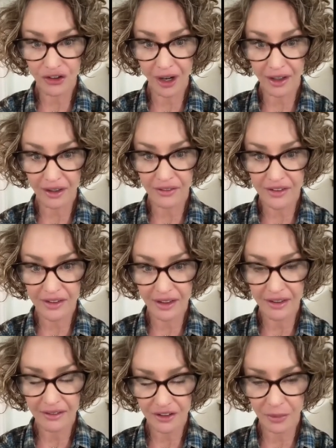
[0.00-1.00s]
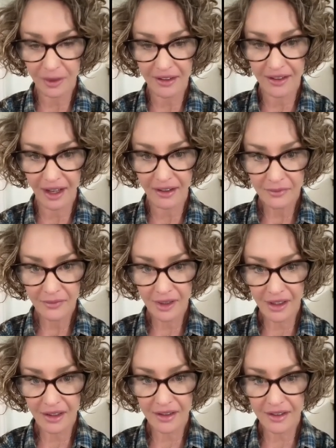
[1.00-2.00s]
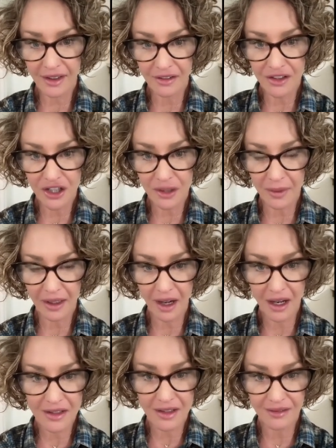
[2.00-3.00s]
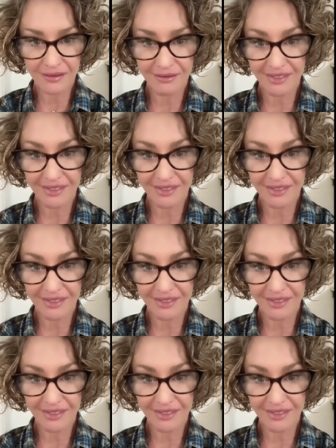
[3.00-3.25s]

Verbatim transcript: dragon of the sea, to be exact, its illegitimate cousin